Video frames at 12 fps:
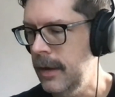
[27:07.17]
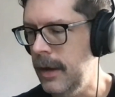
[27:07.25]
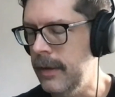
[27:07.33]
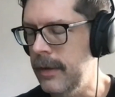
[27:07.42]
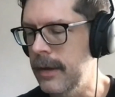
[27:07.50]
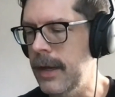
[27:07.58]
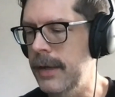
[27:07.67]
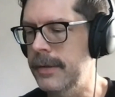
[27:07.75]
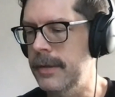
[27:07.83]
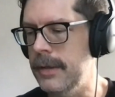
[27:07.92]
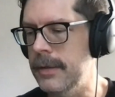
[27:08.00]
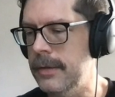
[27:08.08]
I think as
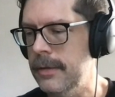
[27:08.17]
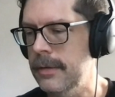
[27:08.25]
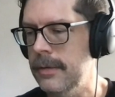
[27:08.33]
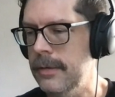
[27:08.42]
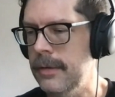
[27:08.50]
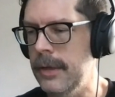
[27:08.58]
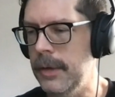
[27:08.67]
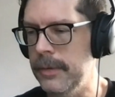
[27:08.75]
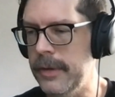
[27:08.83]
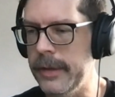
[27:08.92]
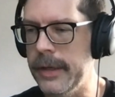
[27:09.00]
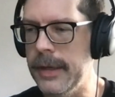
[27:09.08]
is, the
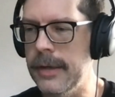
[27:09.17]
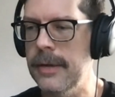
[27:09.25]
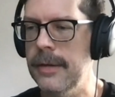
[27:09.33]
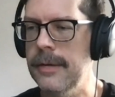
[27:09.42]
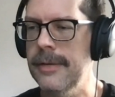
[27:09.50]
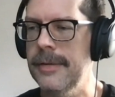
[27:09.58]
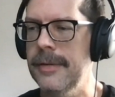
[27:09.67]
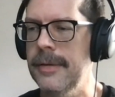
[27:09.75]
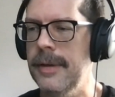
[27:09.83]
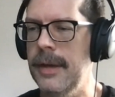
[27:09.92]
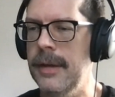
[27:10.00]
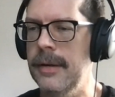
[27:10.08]
leak
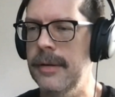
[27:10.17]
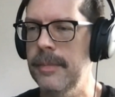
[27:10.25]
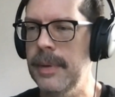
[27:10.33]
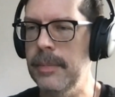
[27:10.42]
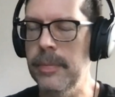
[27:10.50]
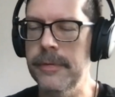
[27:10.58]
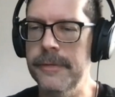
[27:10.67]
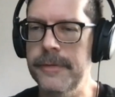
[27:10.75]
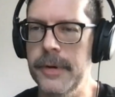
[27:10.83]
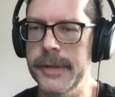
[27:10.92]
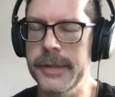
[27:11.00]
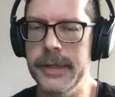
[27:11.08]
and people
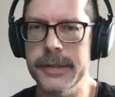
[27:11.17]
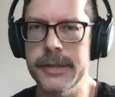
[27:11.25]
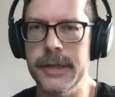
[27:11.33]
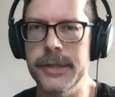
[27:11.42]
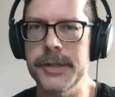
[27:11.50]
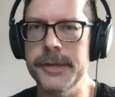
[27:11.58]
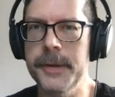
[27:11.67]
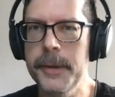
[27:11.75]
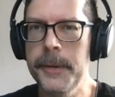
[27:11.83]
preferring the extension,